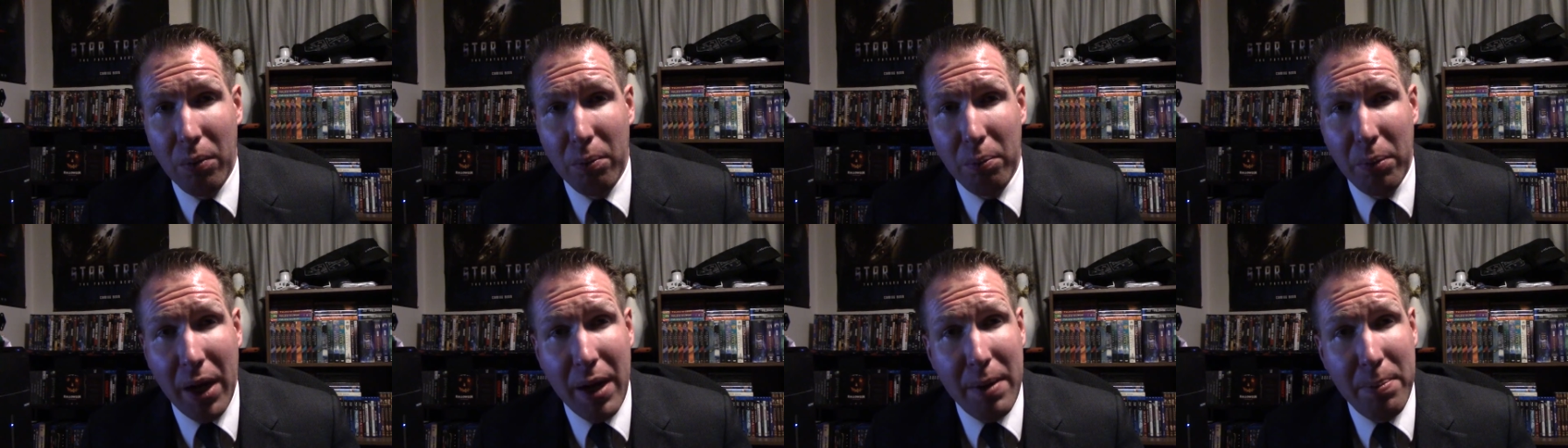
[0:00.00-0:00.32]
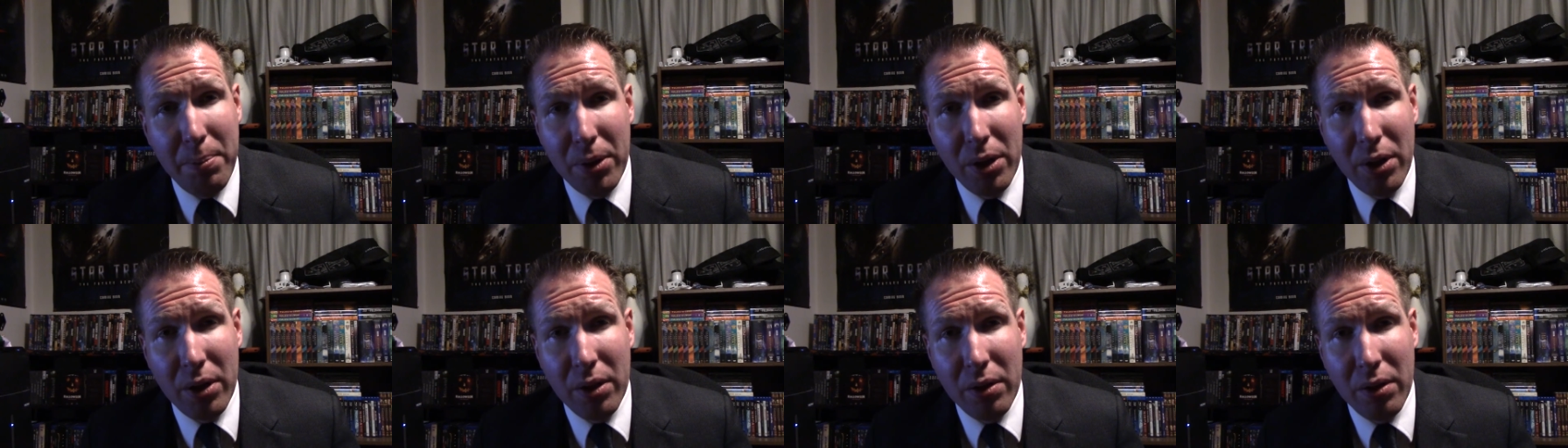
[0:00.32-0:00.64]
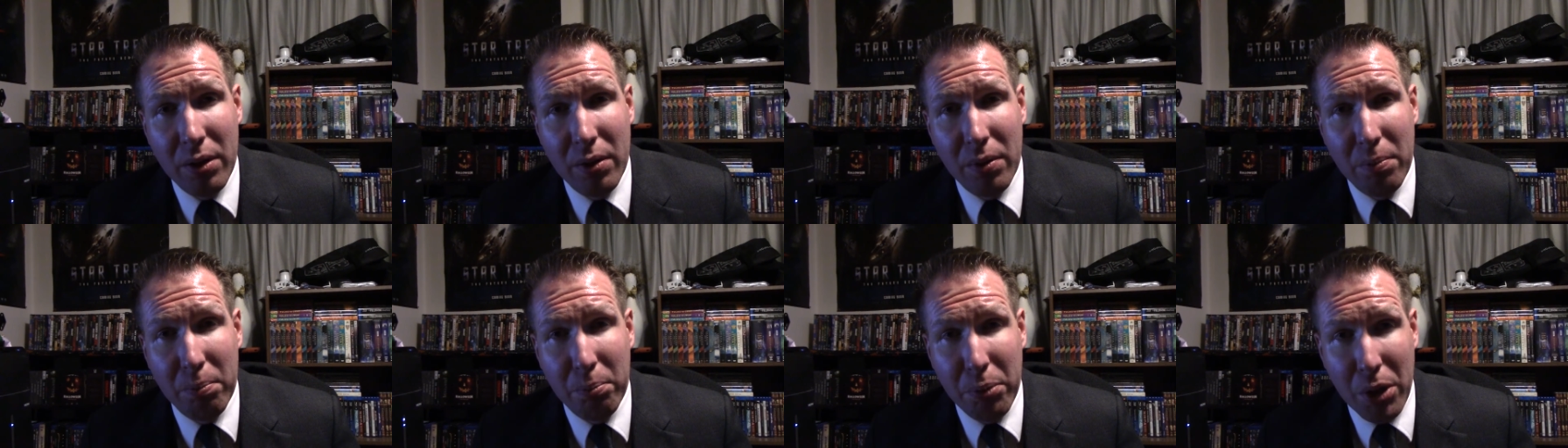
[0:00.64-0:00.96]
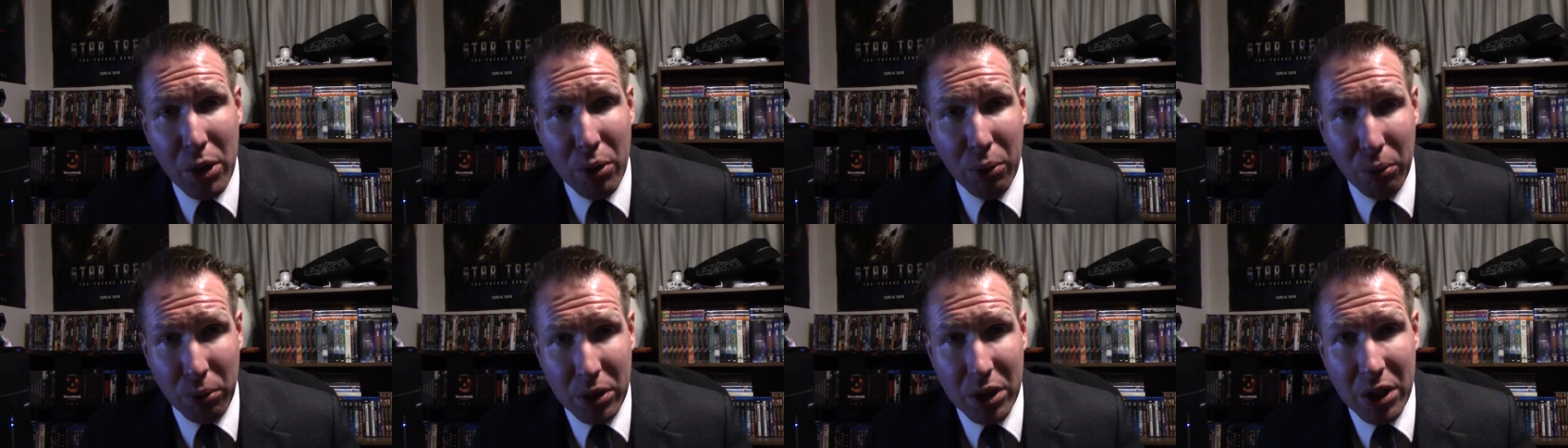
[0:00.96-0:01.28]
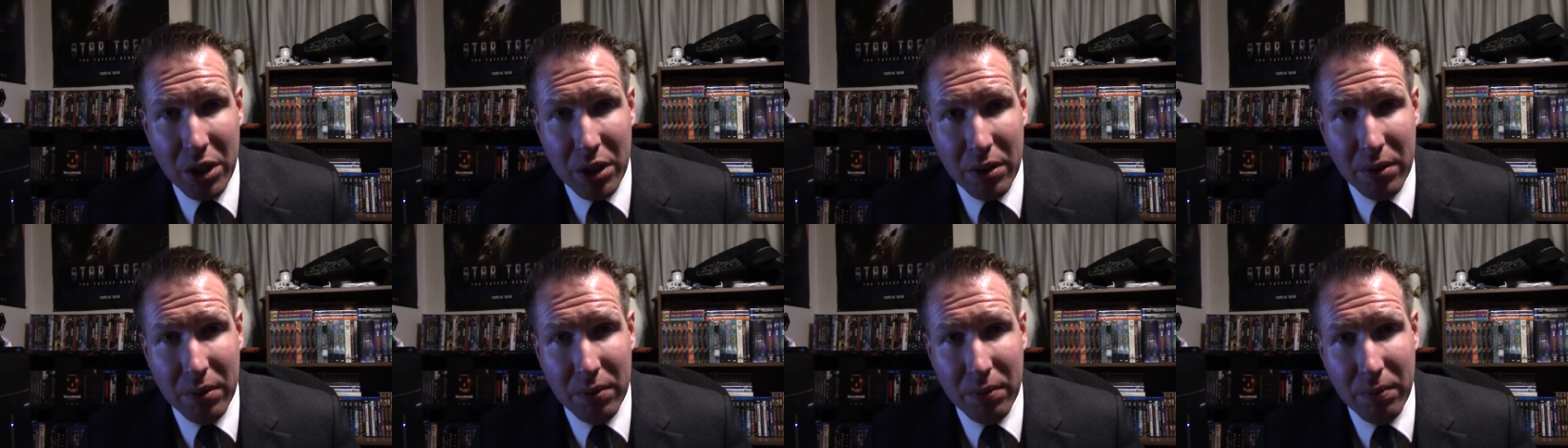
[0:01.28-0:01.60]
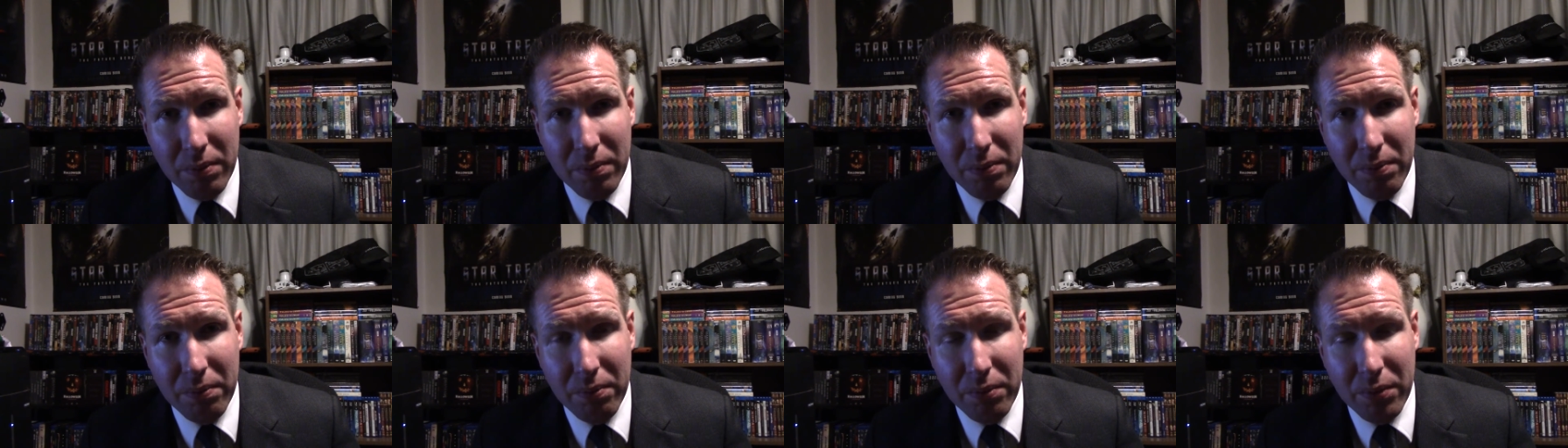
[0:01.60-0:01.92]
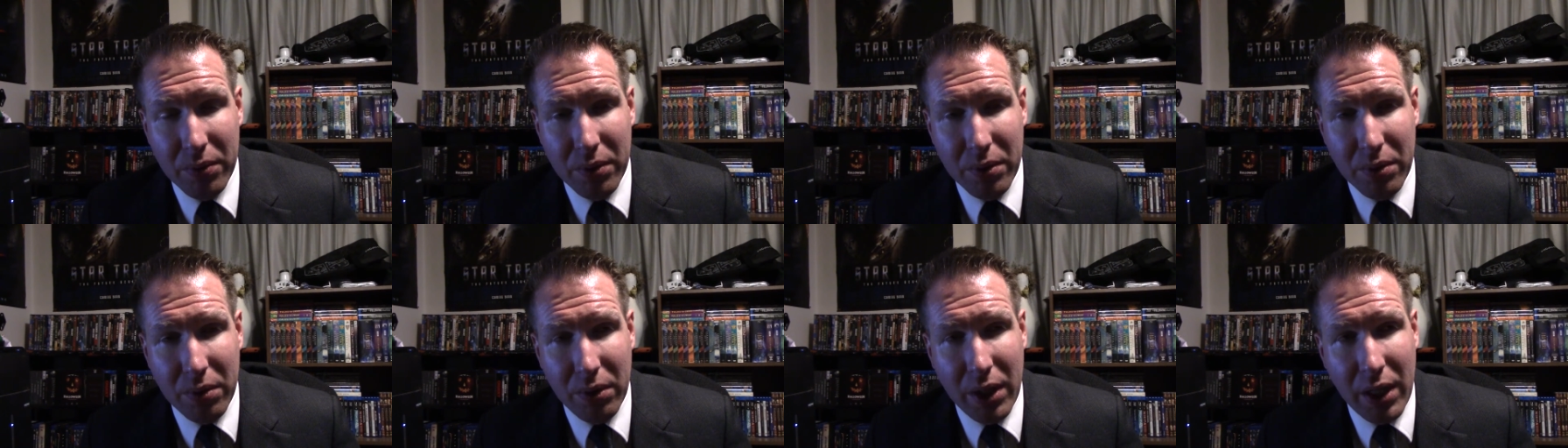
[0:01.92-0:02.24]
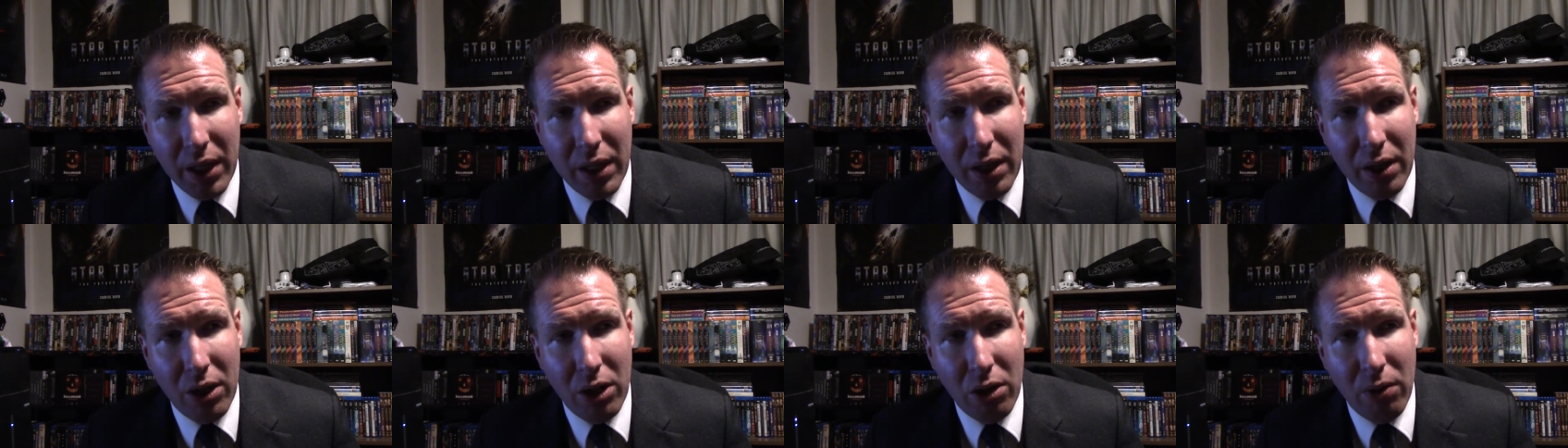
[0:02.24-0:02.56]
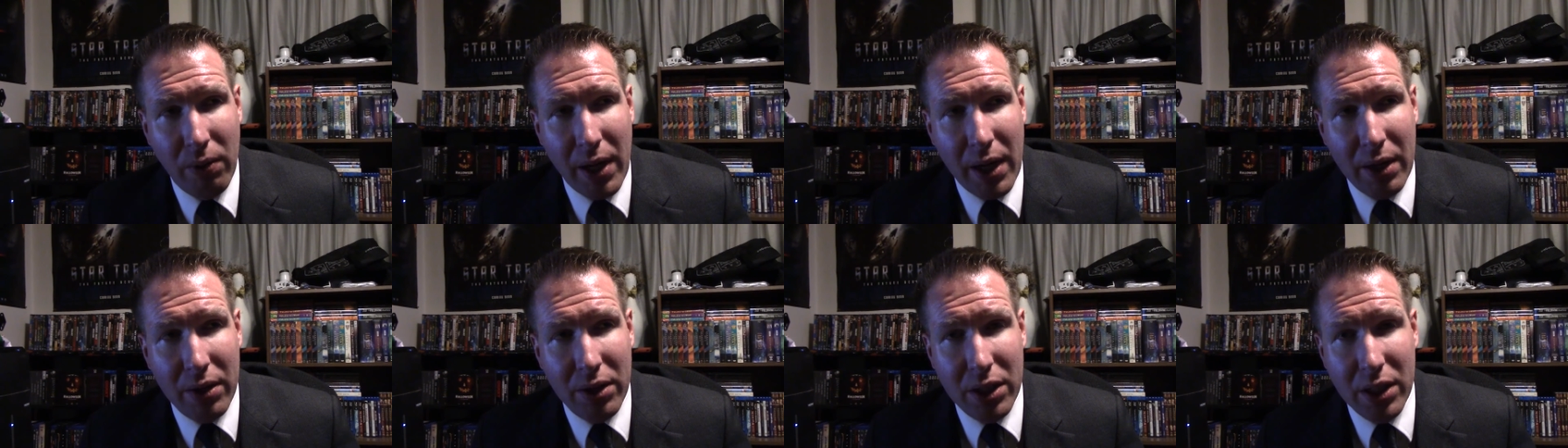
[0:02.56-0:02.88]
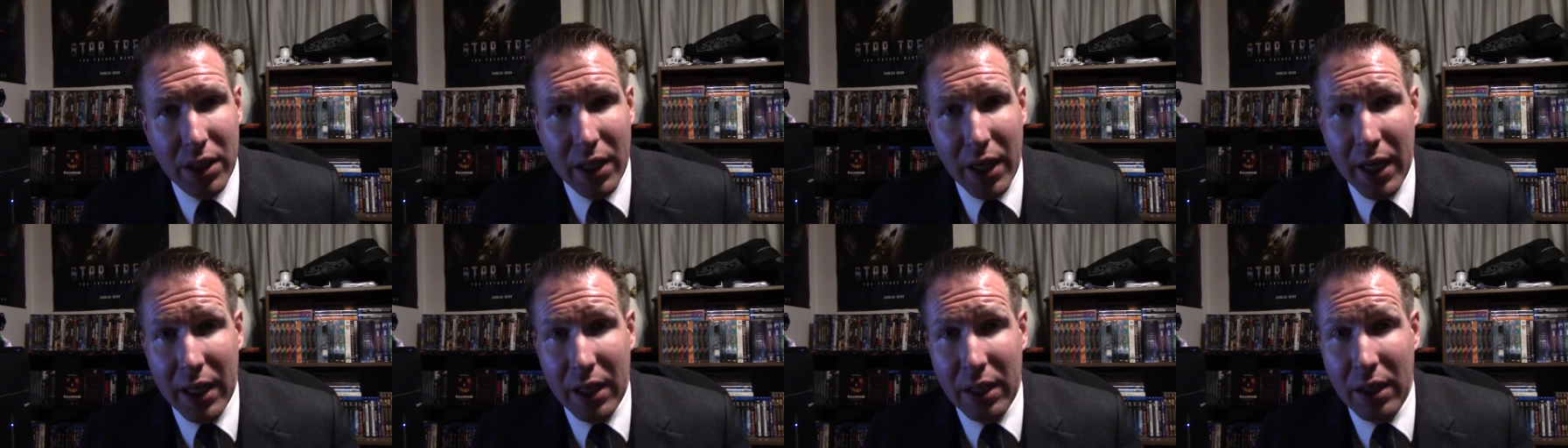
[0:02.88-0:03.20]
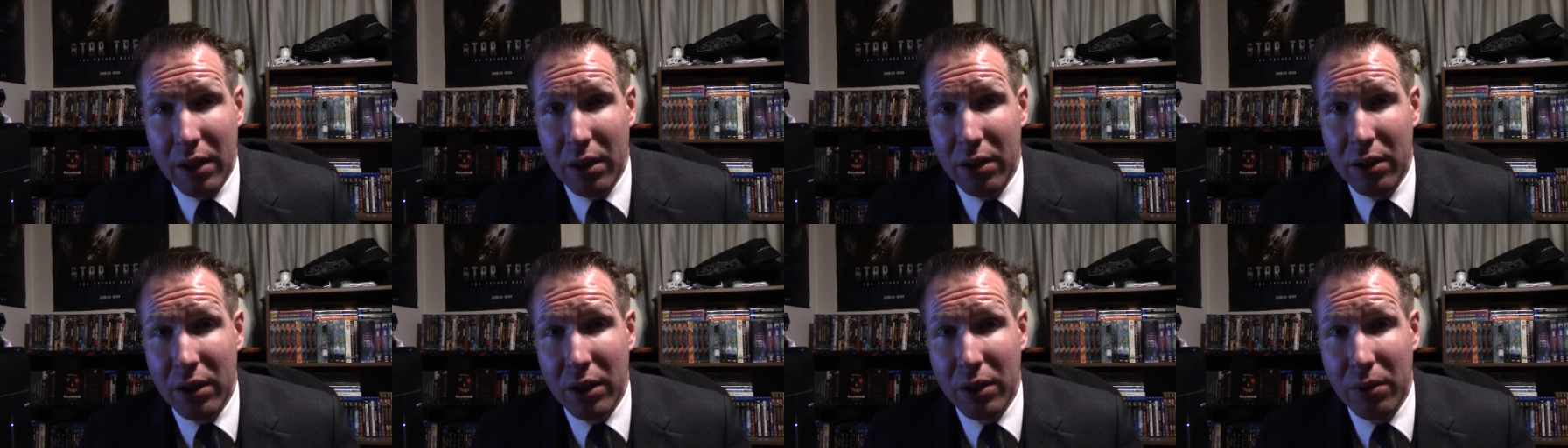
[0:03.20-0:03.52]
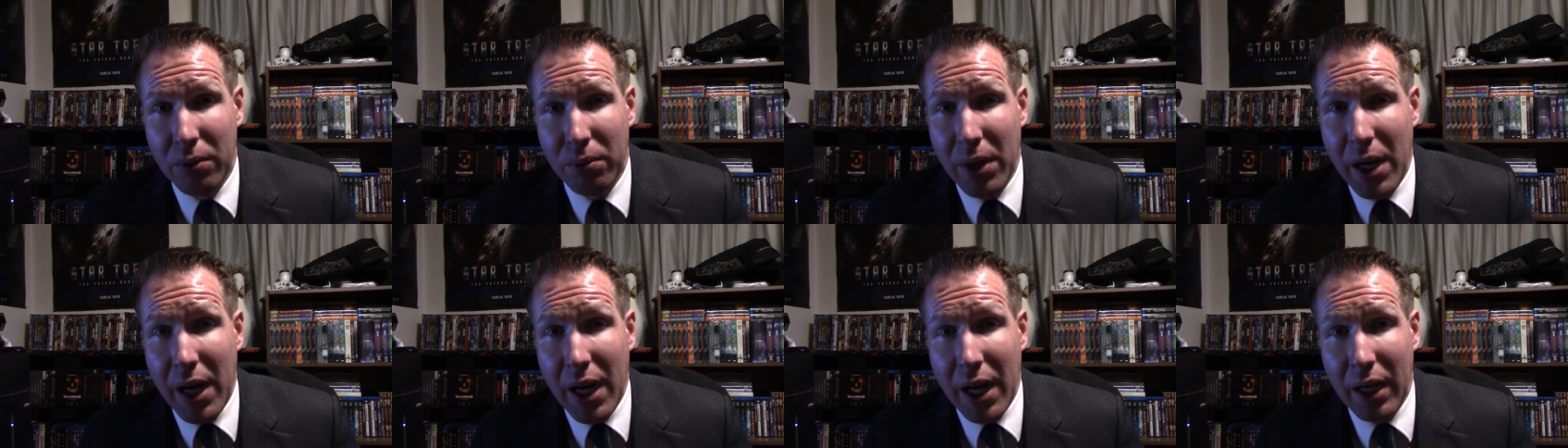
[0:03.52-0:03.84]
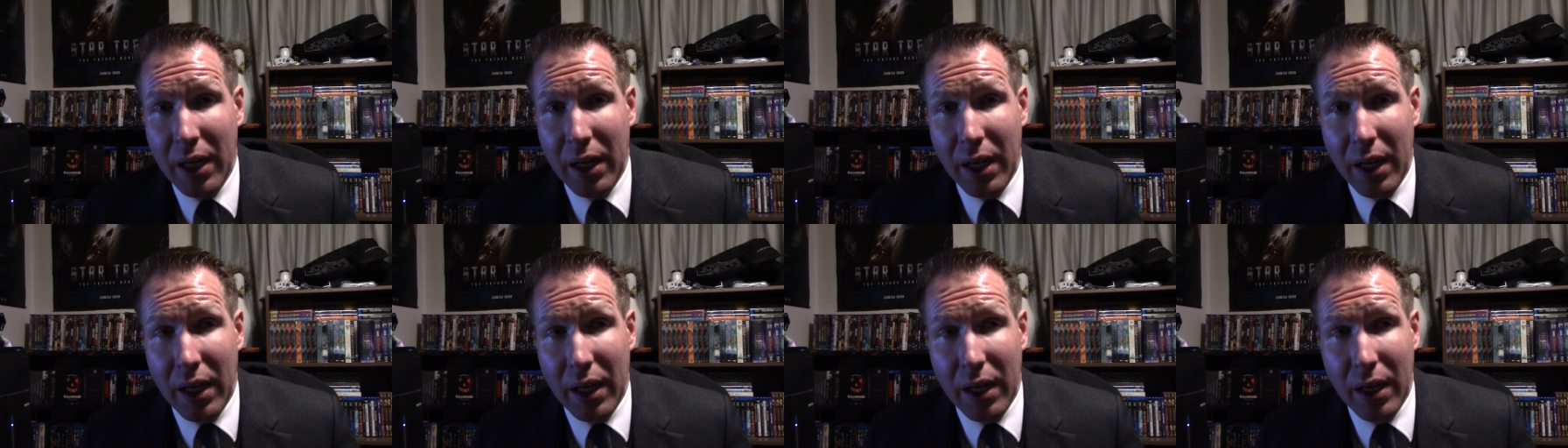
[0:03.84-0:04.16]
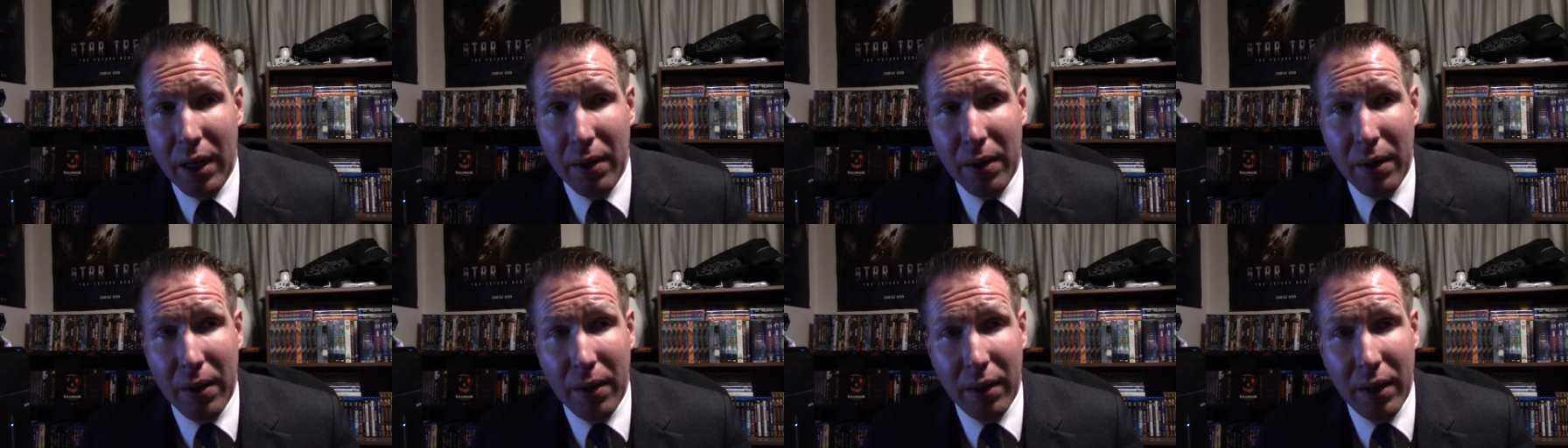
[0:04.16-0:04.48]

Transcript: paper boat so that he can go outside during the rain and